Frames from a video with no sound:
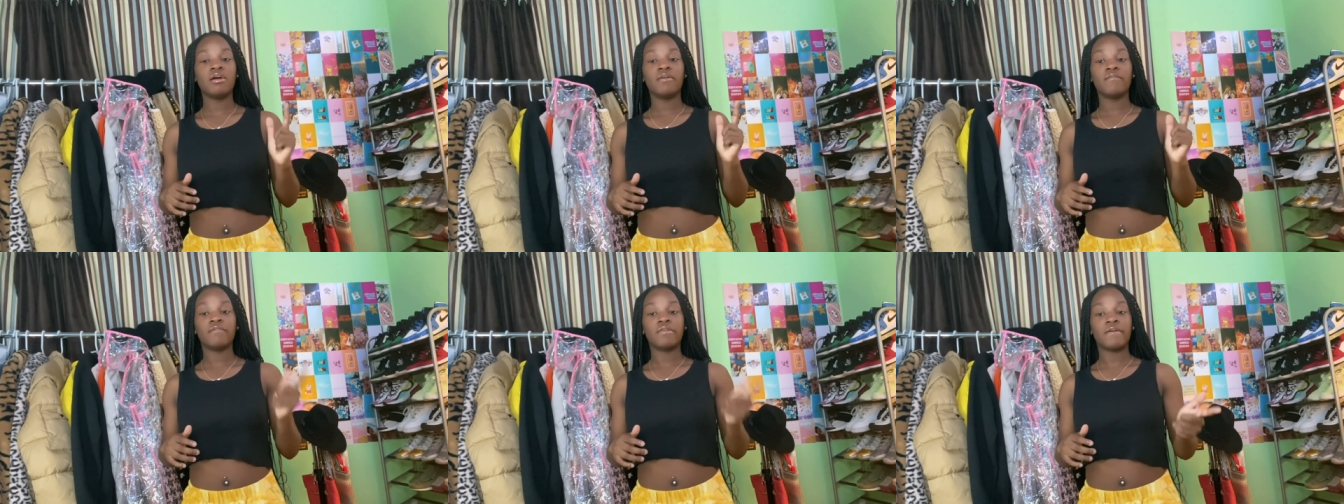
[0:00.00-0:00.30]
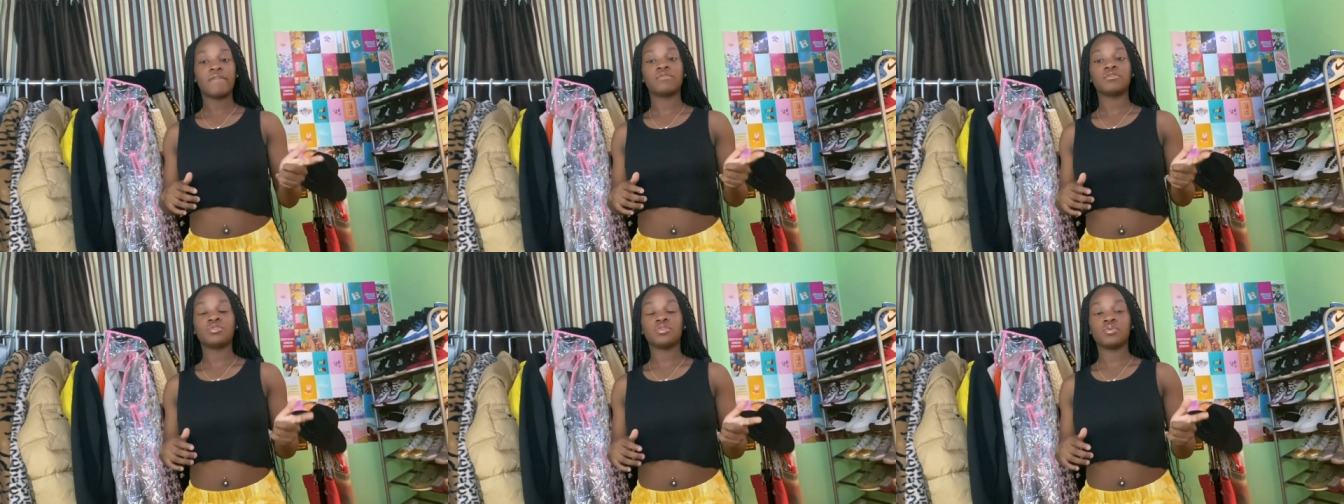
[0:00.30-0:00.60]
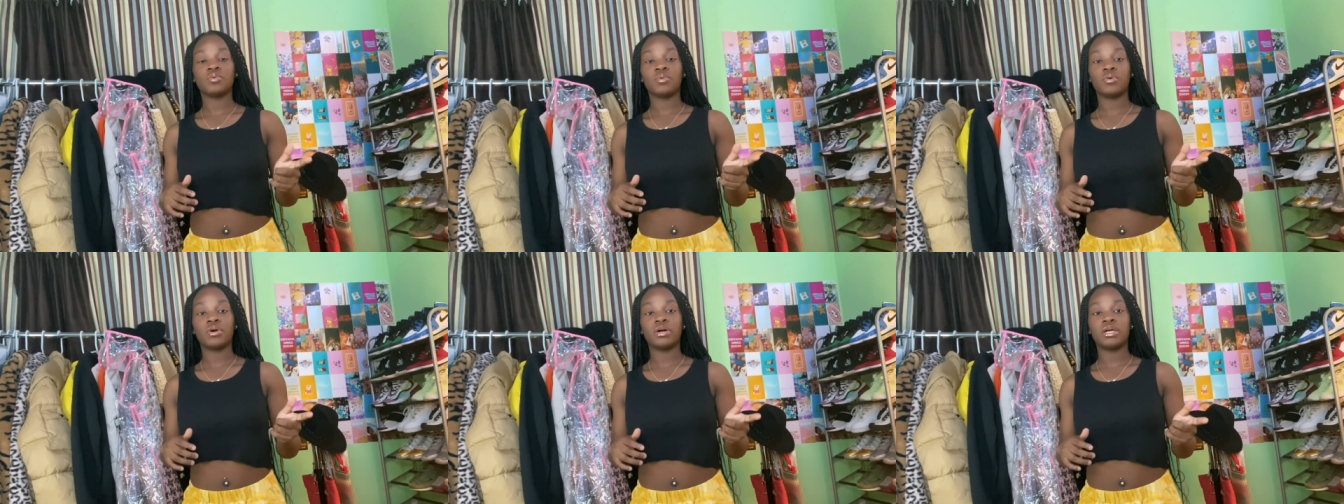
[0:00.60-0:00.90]
Forever
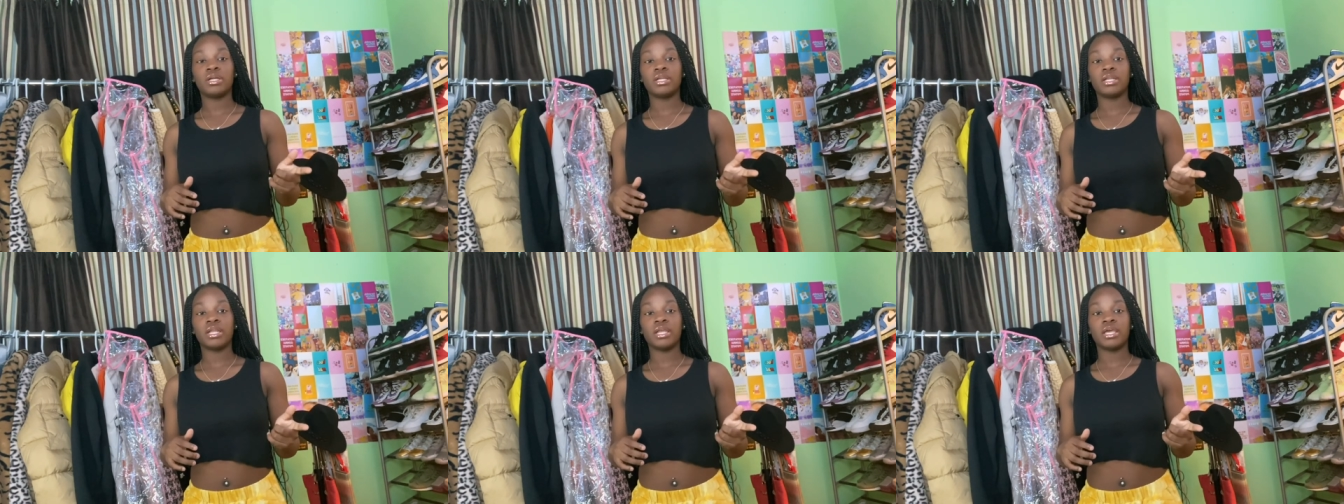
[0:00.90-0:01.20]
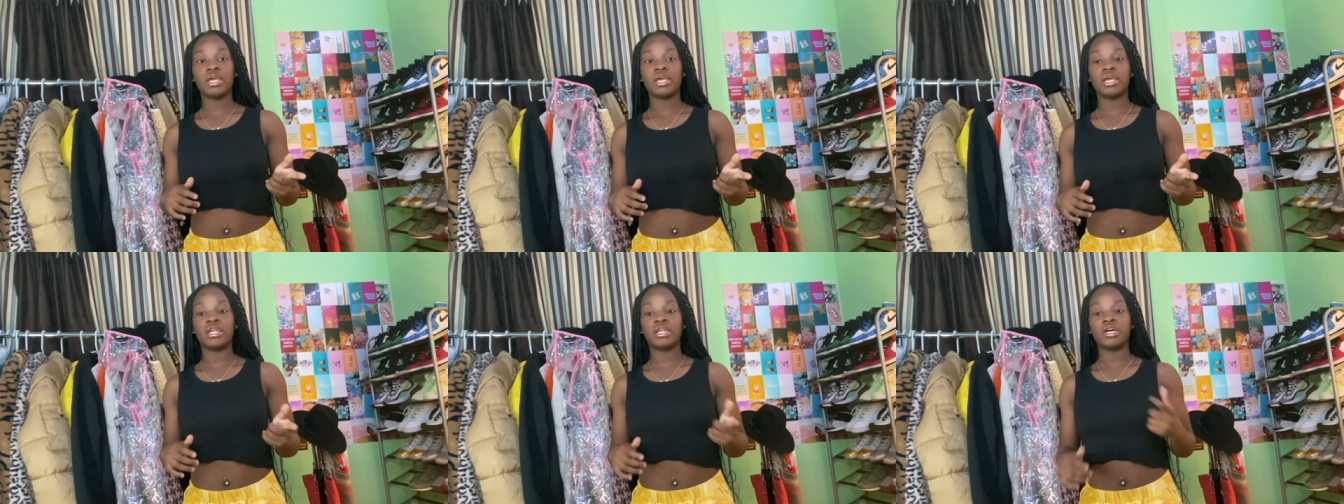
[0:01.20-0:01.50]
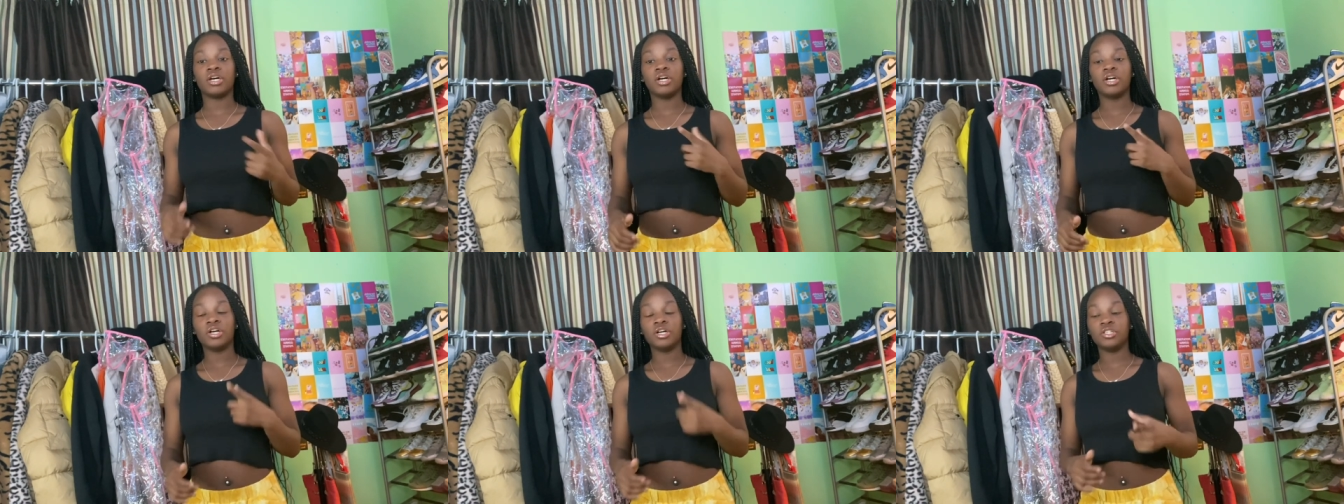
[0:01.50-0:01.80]
21 and
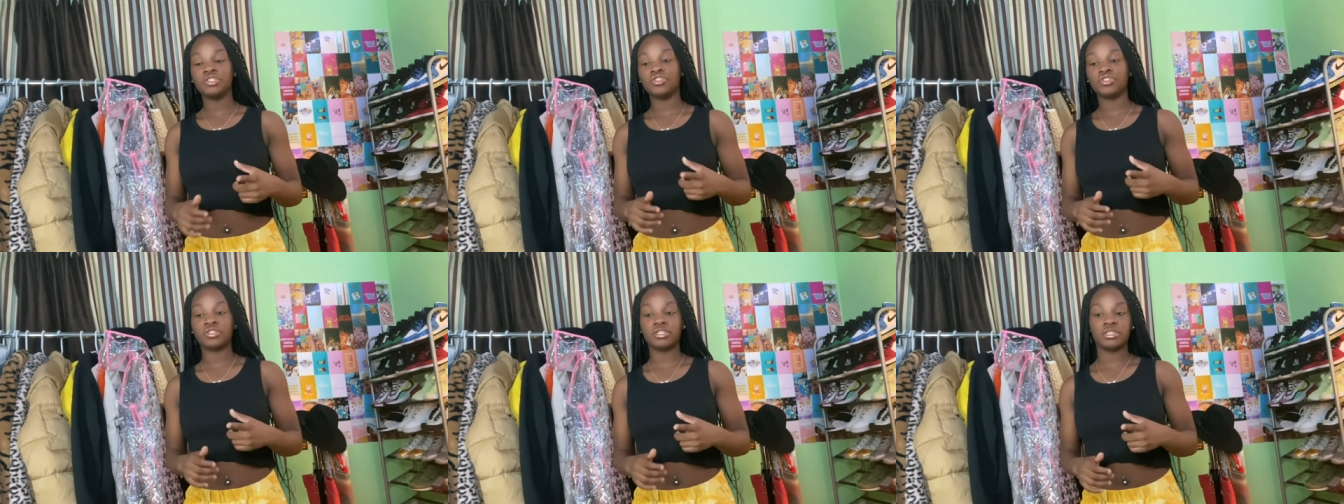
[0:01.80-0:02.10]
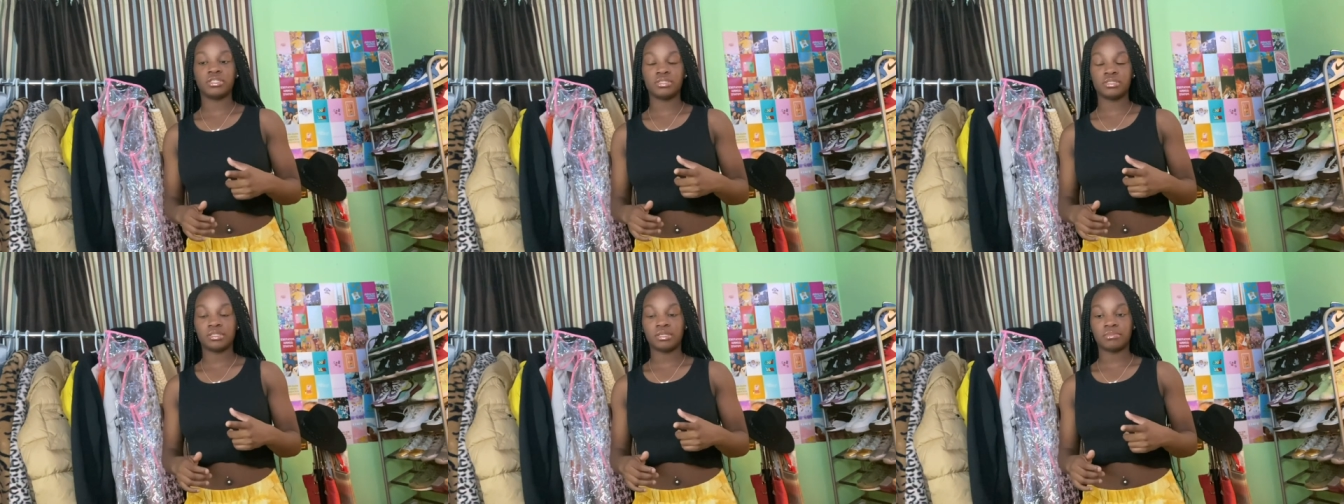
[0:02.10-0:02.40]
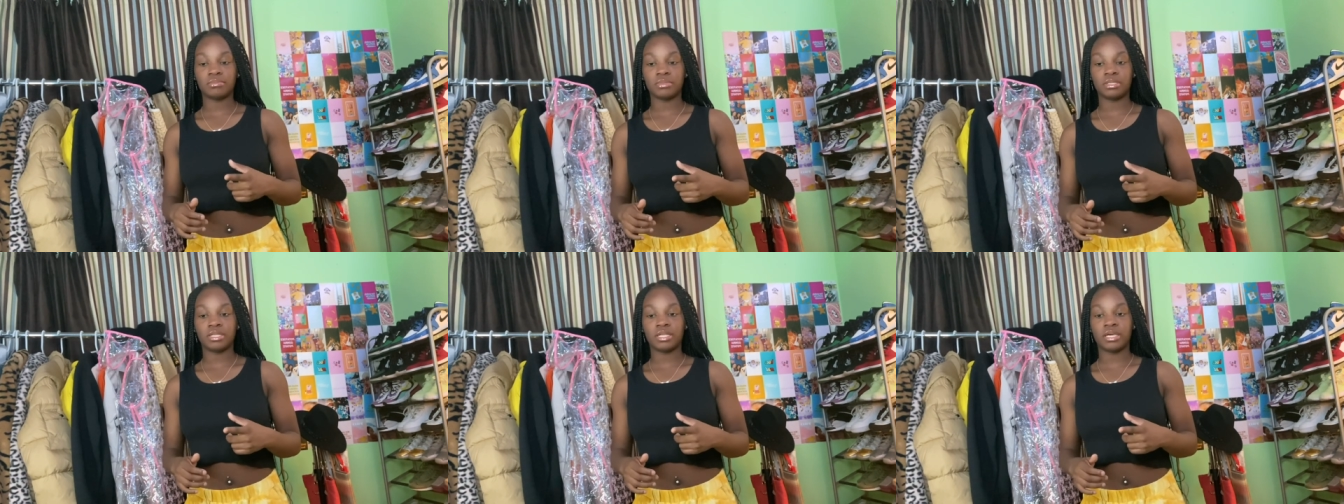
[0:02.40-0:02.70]
$100 and
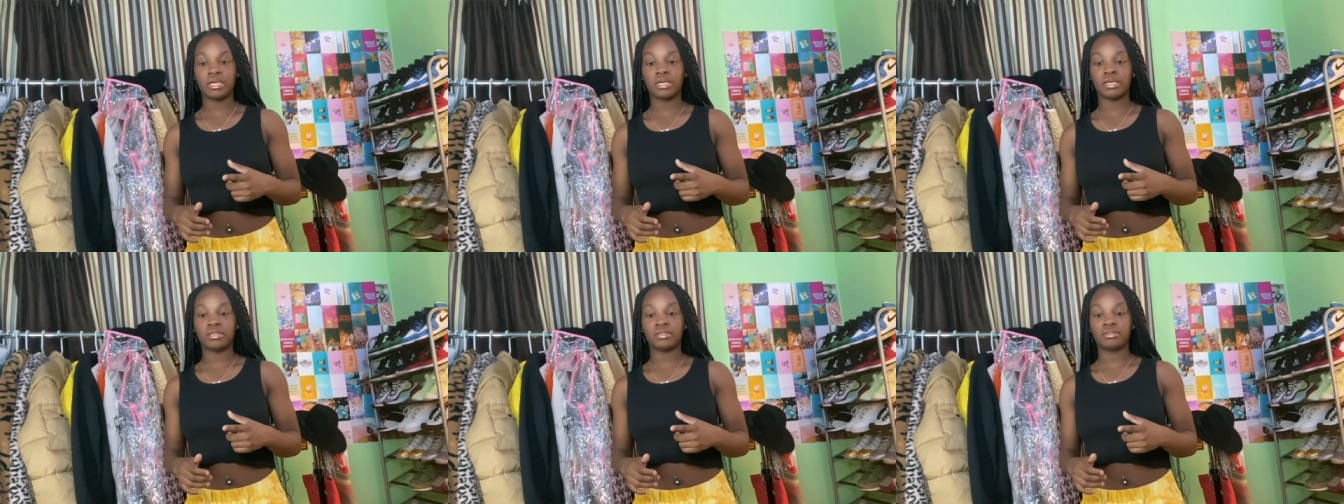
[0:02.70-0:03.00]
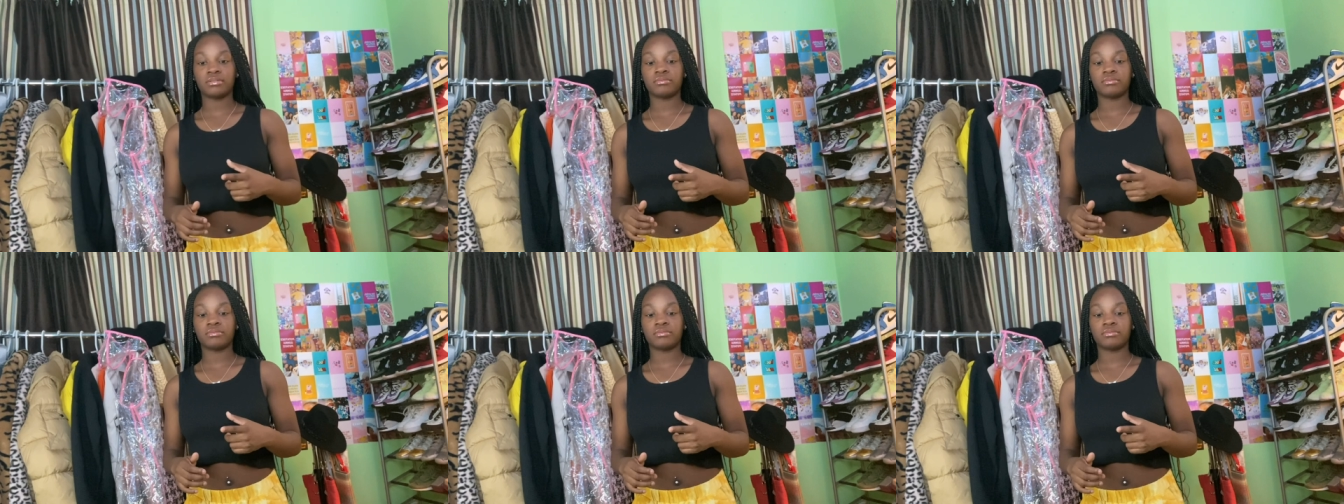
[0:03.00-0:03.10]
something at